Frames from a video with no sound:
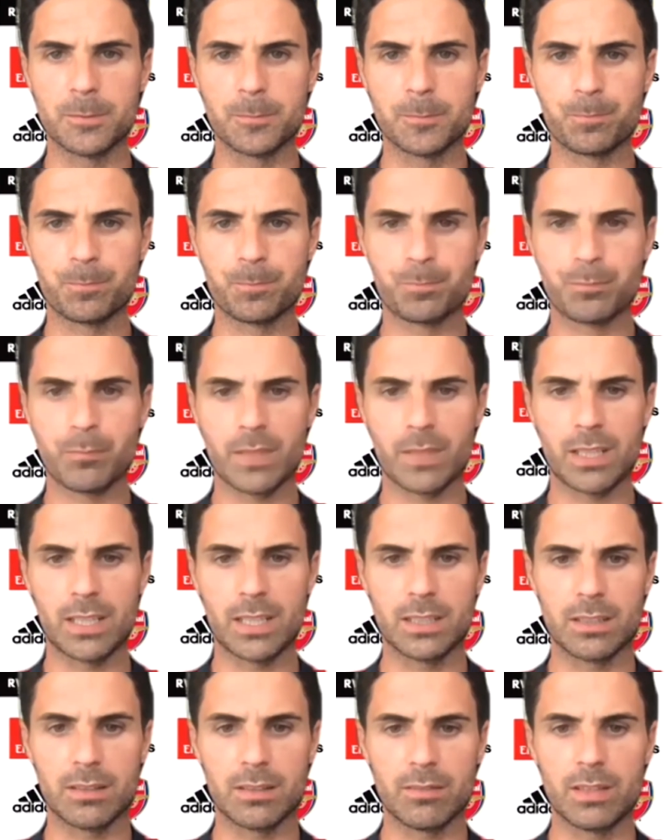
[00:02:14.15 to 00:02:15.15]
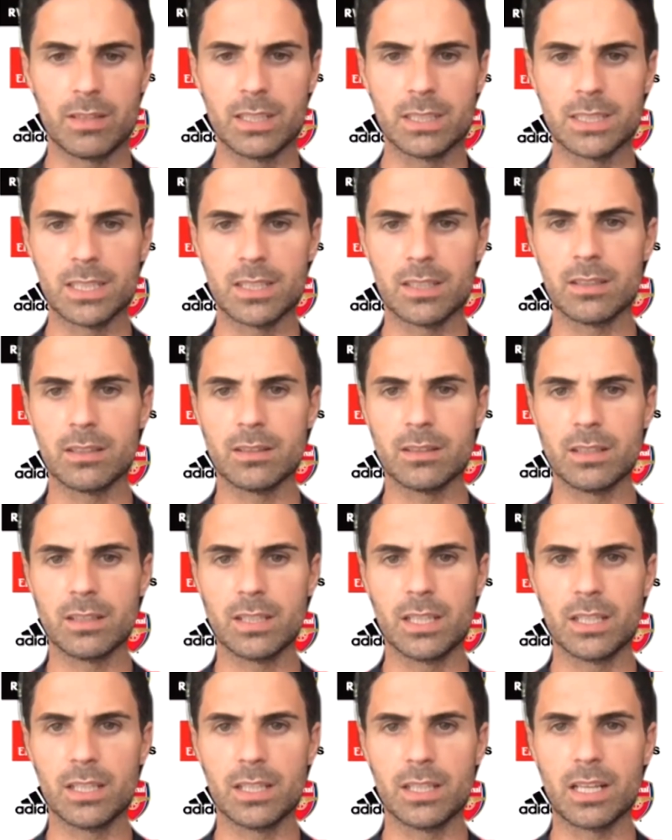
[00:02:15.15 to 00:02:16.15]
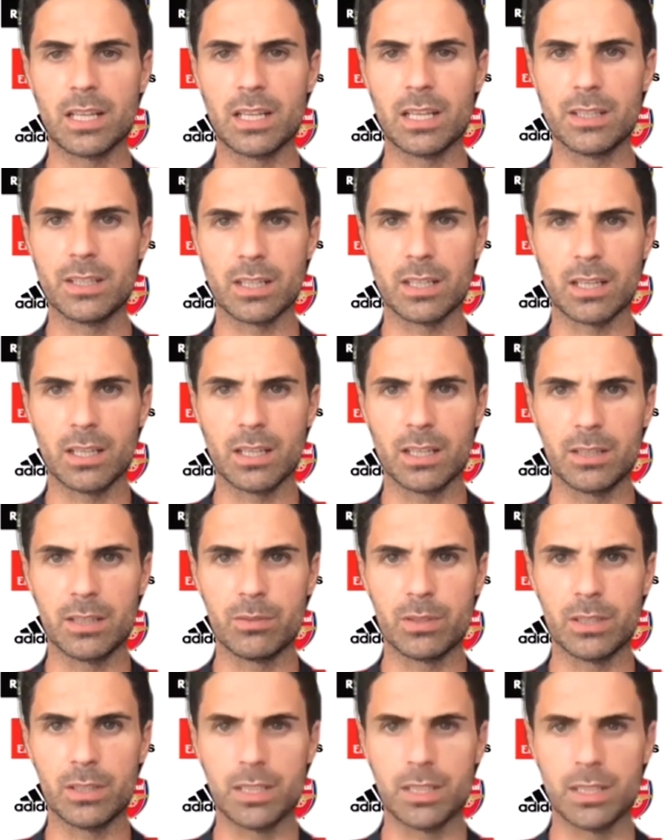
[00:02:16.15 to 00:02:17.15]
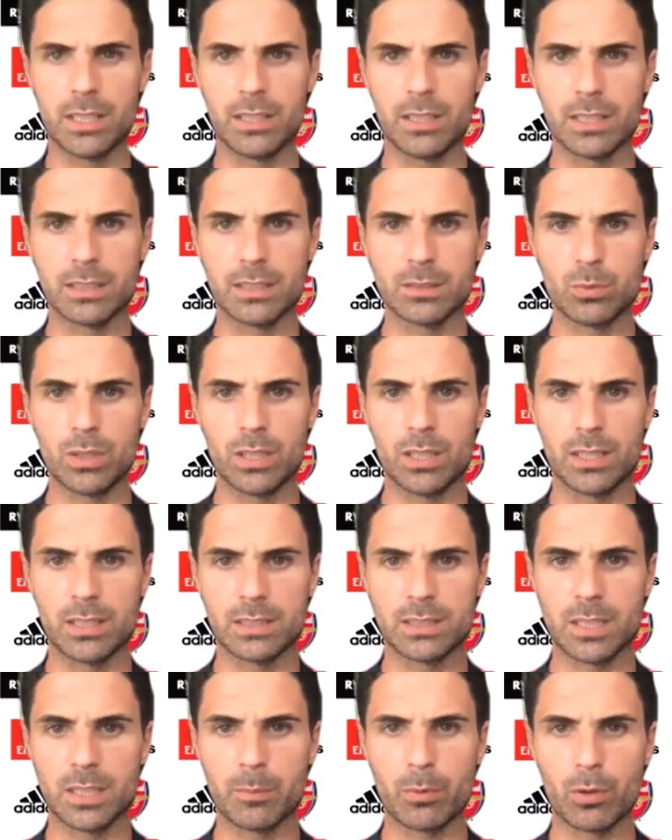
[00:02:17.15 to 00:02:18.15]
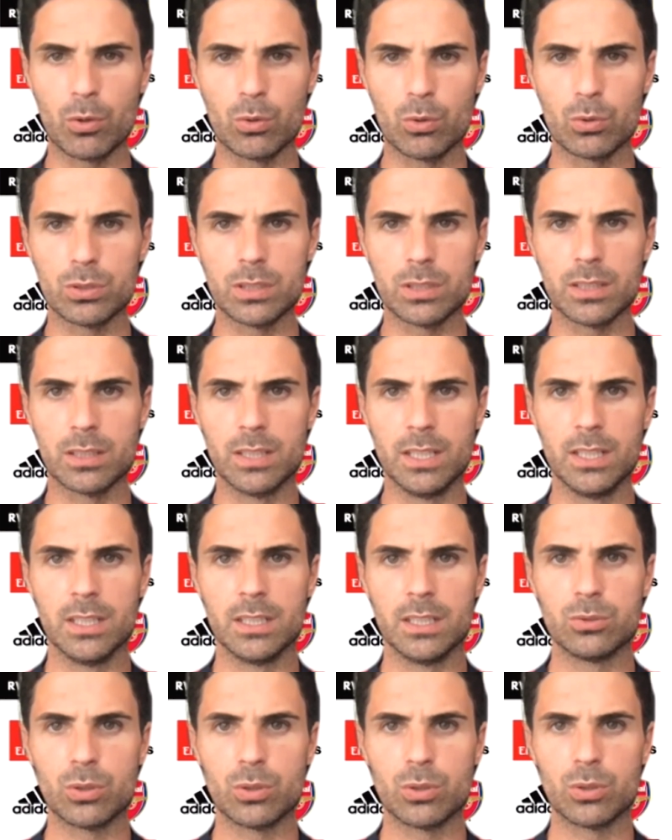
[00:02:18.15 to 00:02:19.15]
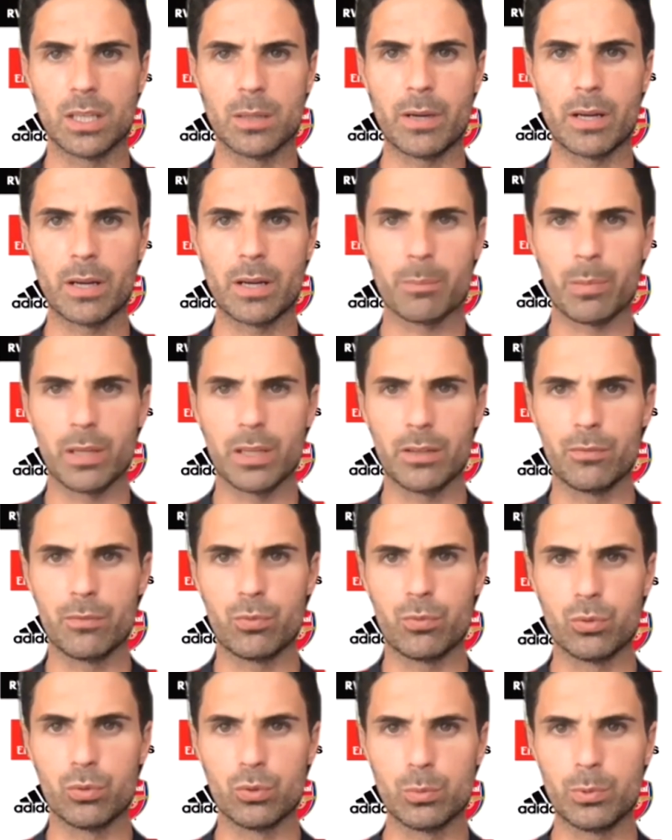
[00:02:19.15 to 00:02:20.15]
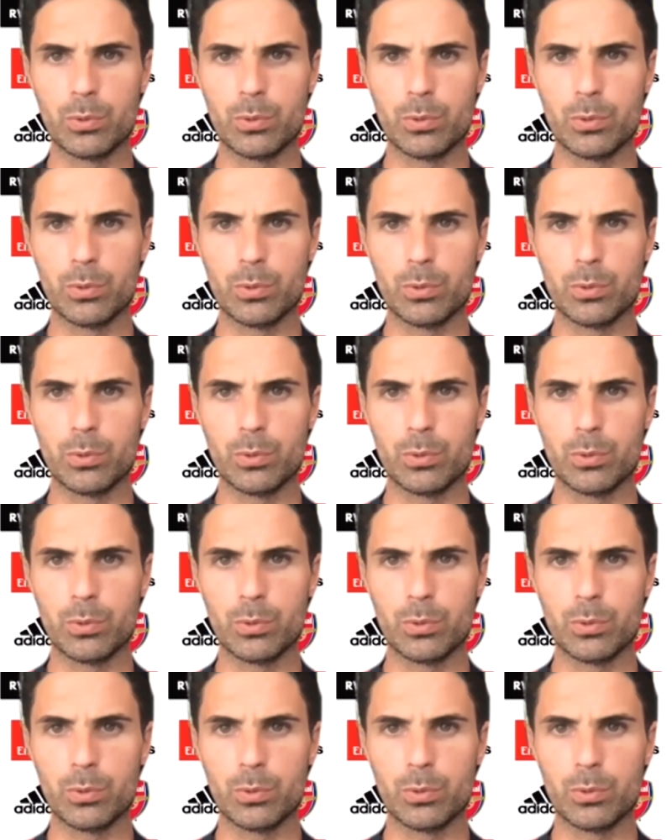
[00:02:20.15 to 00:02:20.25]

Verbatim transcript: and these are getting clearer and clearer every day that we are a step closer to get back playing football,